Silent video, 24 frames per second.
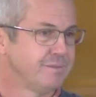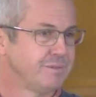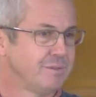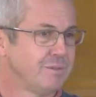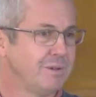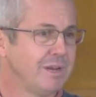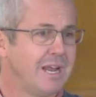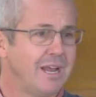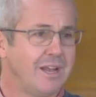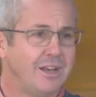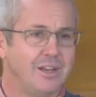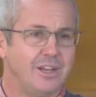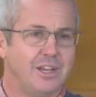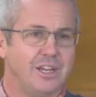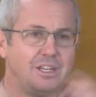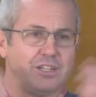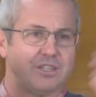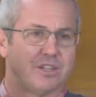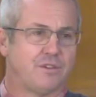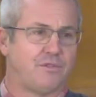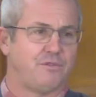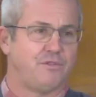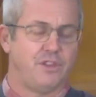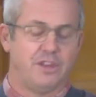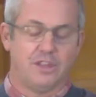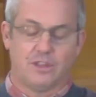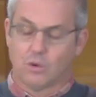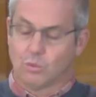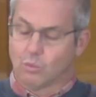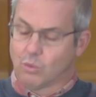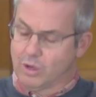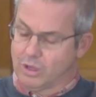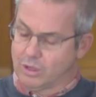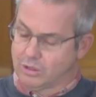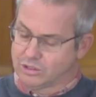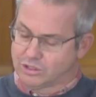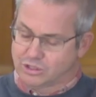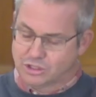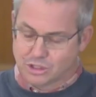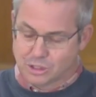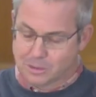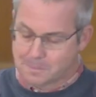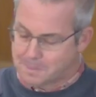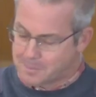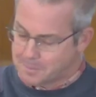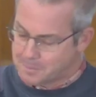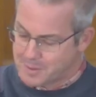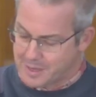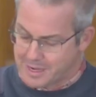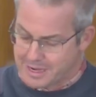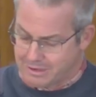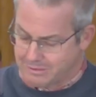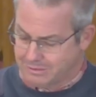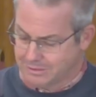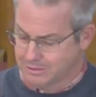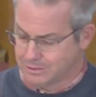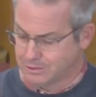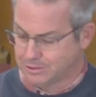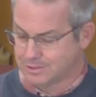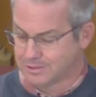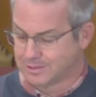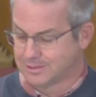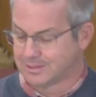We don't need to fear the world's superpowers.